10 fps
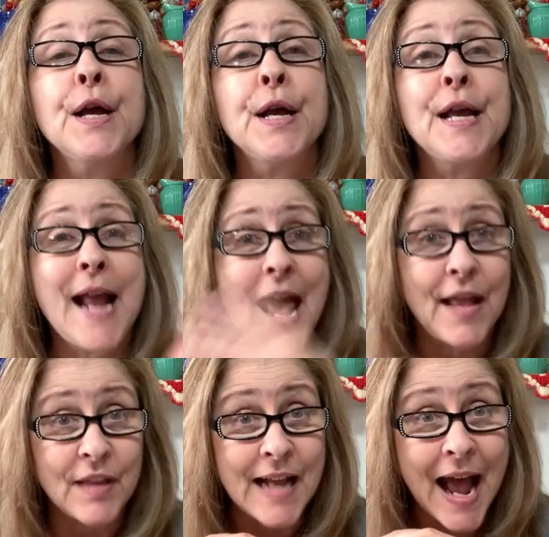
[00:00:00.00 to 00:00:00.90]
he
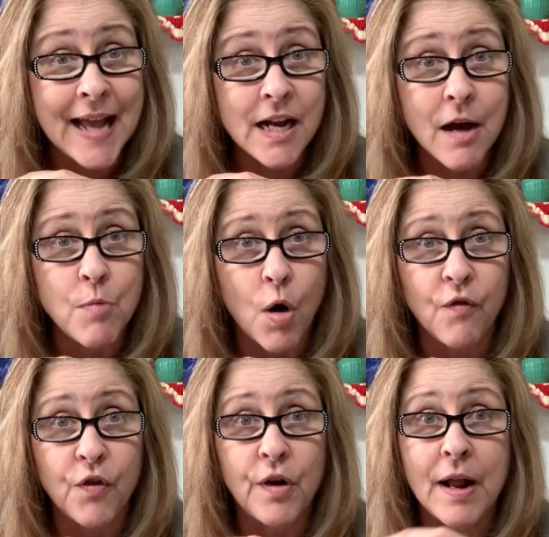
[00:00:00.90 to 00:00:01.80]
had the guy come
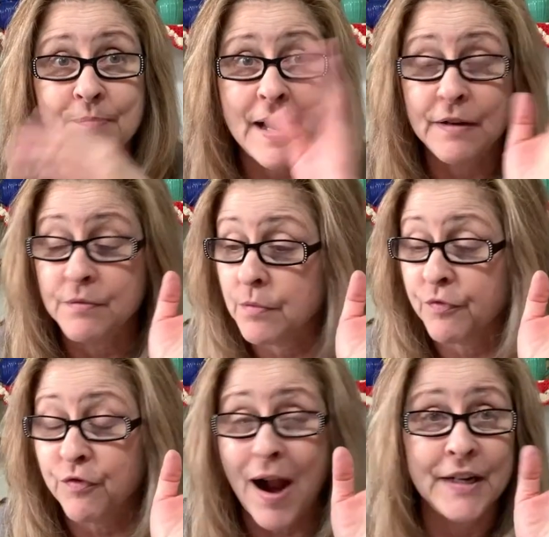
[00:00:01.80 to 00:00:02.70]
over and made
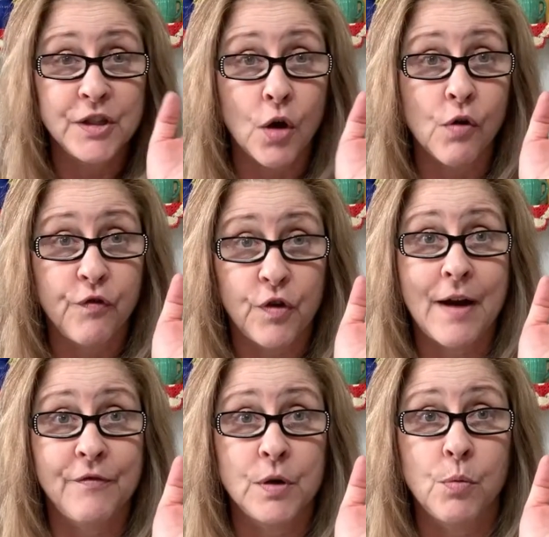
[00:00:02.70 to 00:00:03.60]
fried dough for
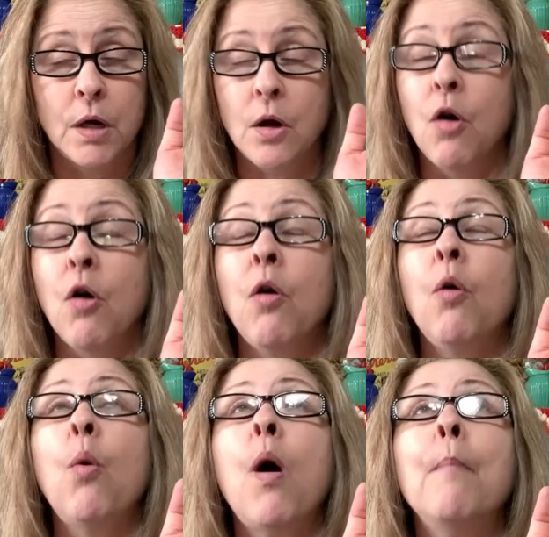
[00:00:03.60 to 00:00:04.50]
everyone.
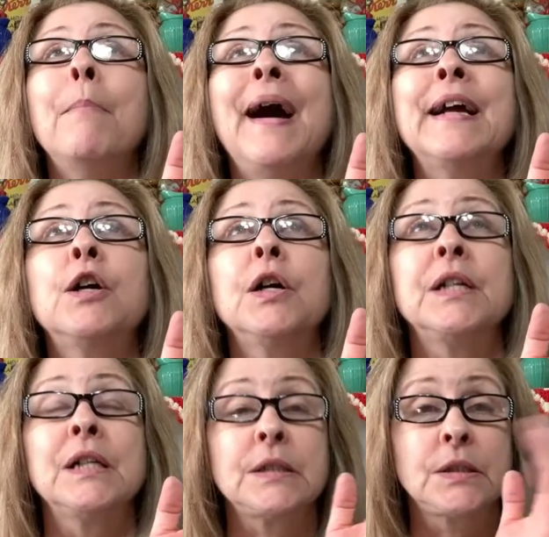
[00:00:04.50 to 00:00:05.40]
Oh my
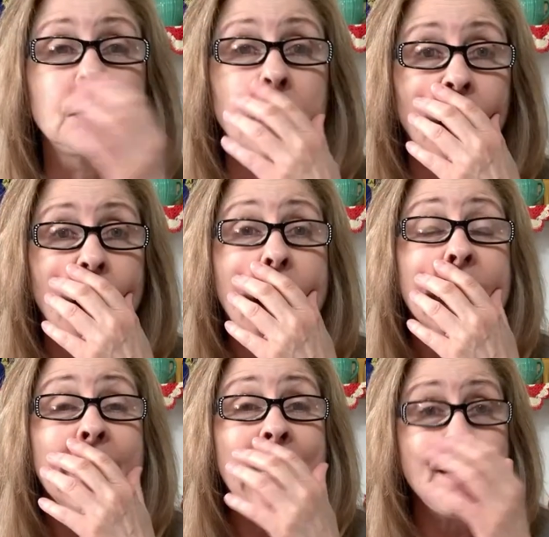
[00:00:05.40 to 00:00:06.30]
goodness.
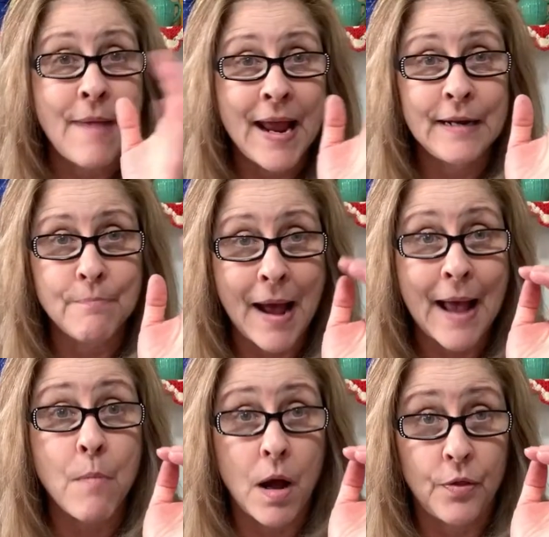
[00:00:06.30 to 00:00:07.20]
He made my
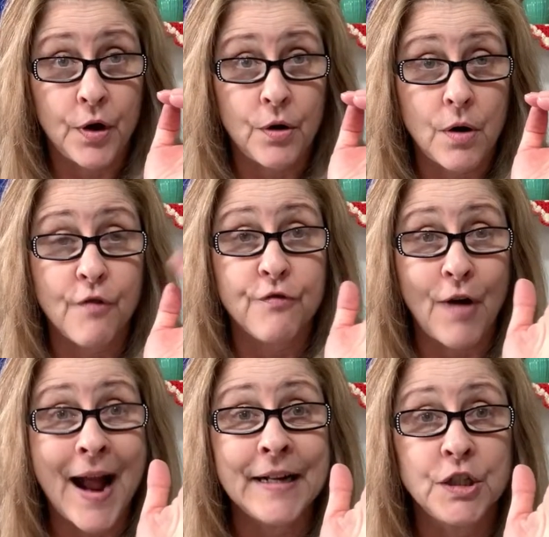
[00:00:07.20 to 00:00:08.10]
mother a
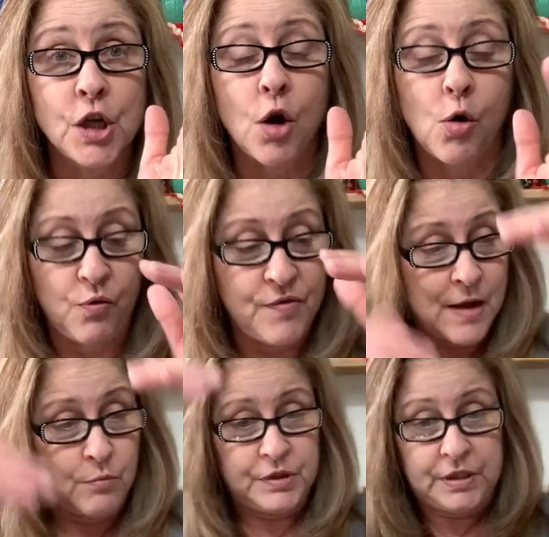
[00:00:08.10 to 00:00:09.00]
fried dough
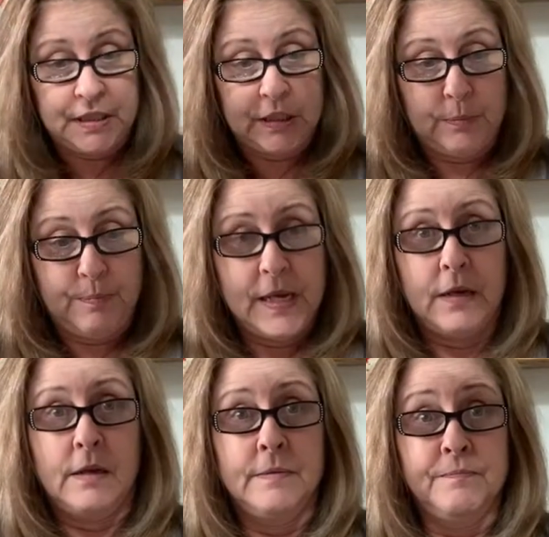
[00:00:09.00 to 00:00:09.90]
that was this
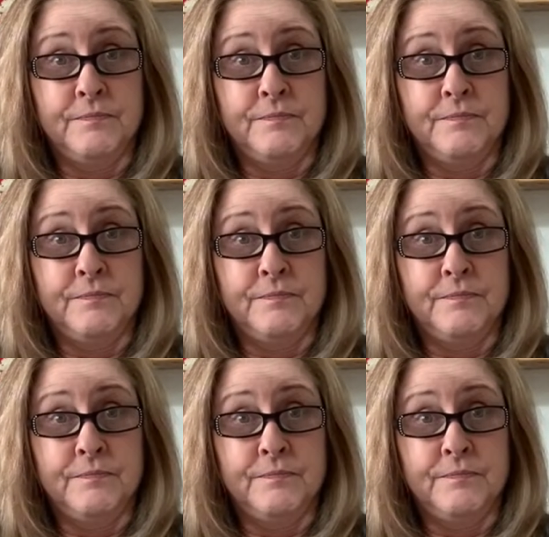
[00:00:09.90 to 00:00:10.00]
big